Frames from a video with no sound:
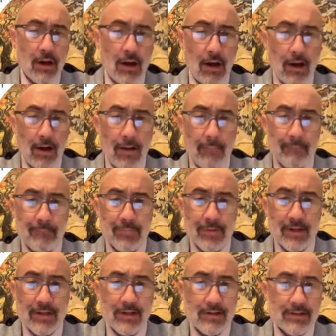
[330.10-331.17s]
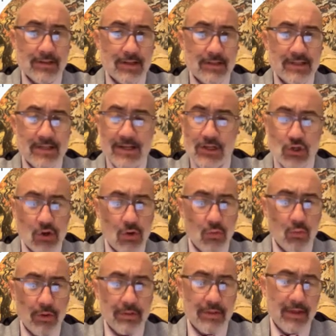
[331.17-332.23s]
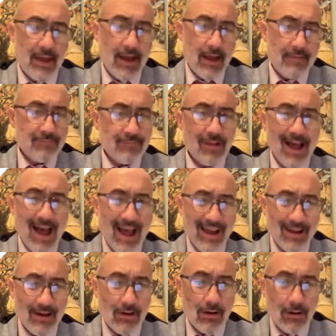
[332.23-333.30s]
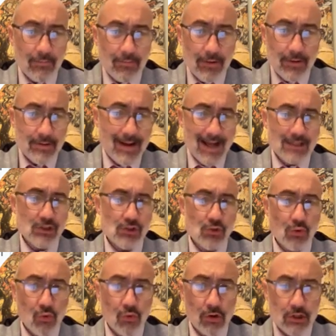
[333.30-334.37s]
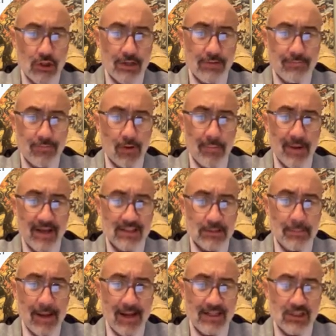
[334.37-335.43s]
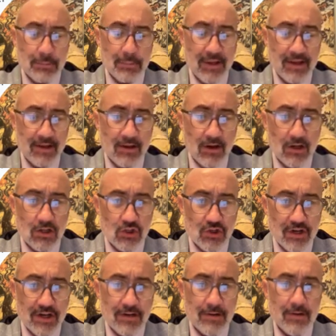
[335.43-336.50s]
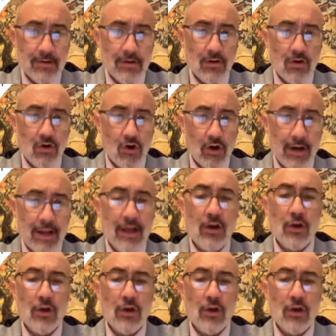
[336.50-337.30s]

um, a, a t shirt with a, a flag of national origin from a Spanish speaking country on it.